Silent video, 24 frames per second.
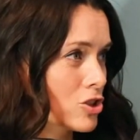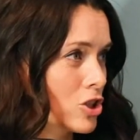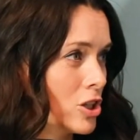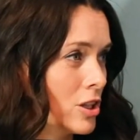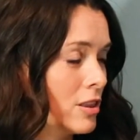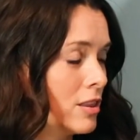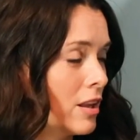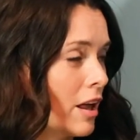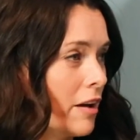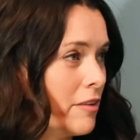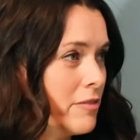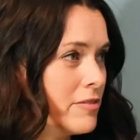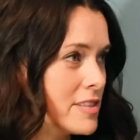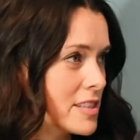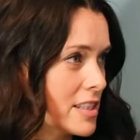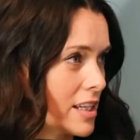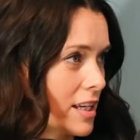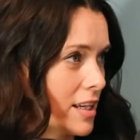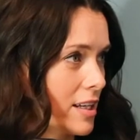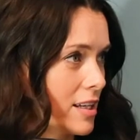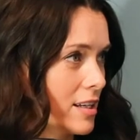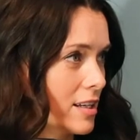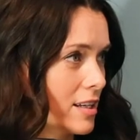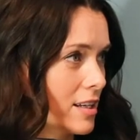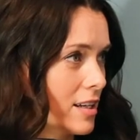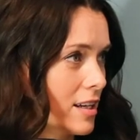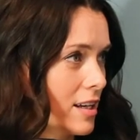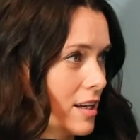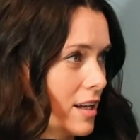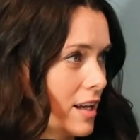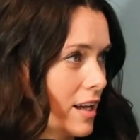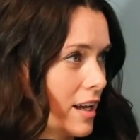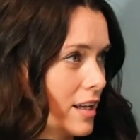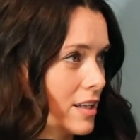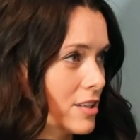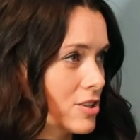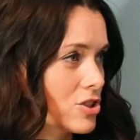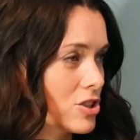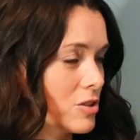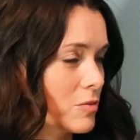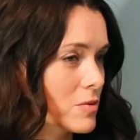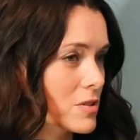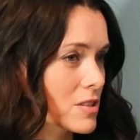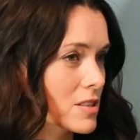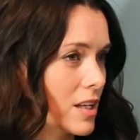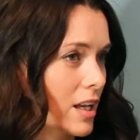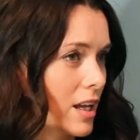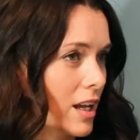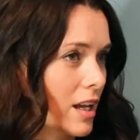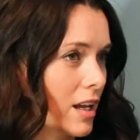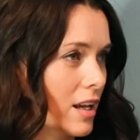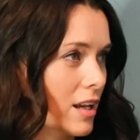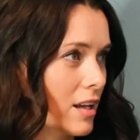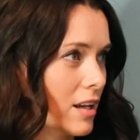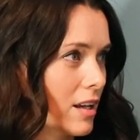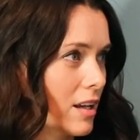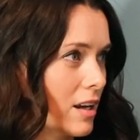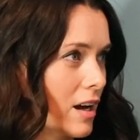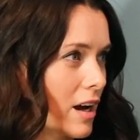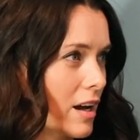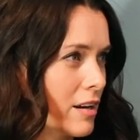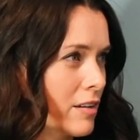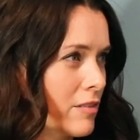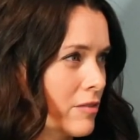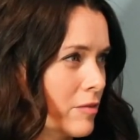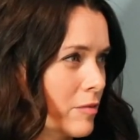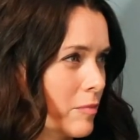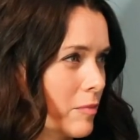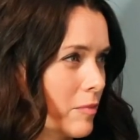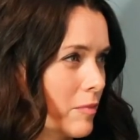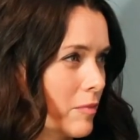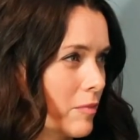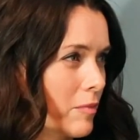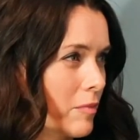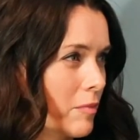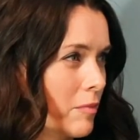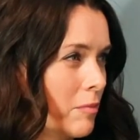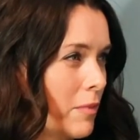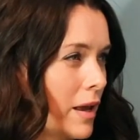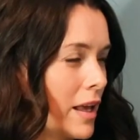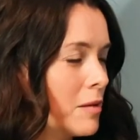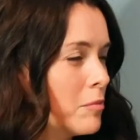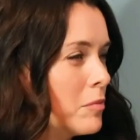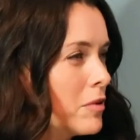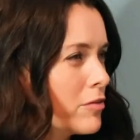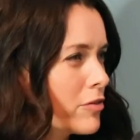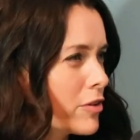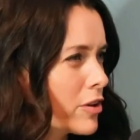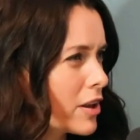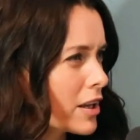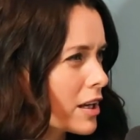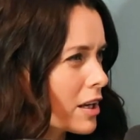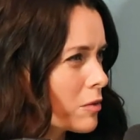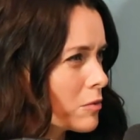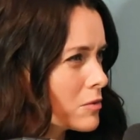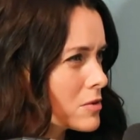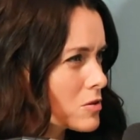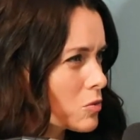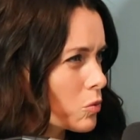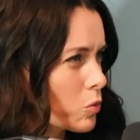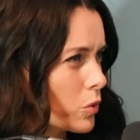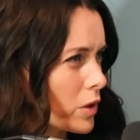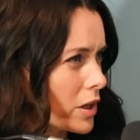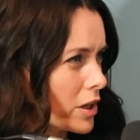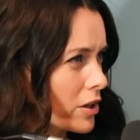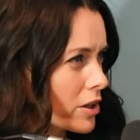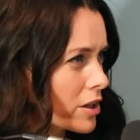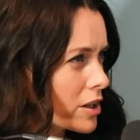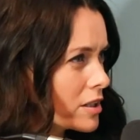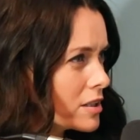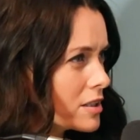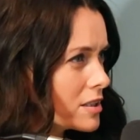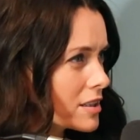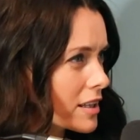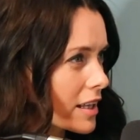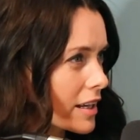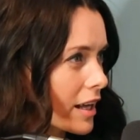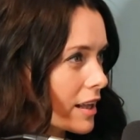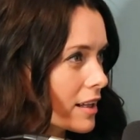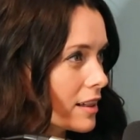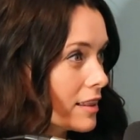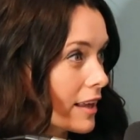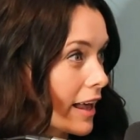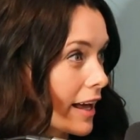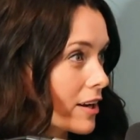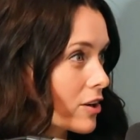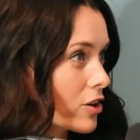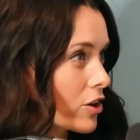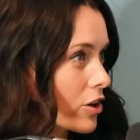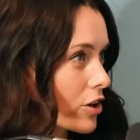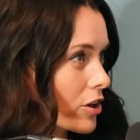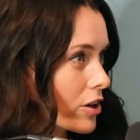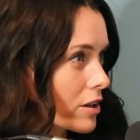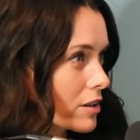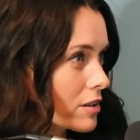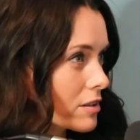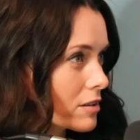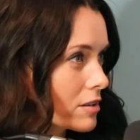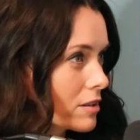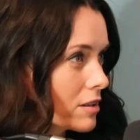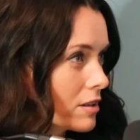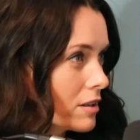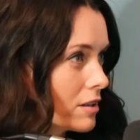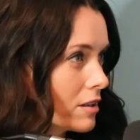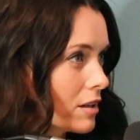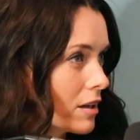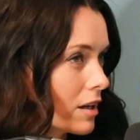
She loves it. And she was like, kind of made me feel like it was weird that I let her.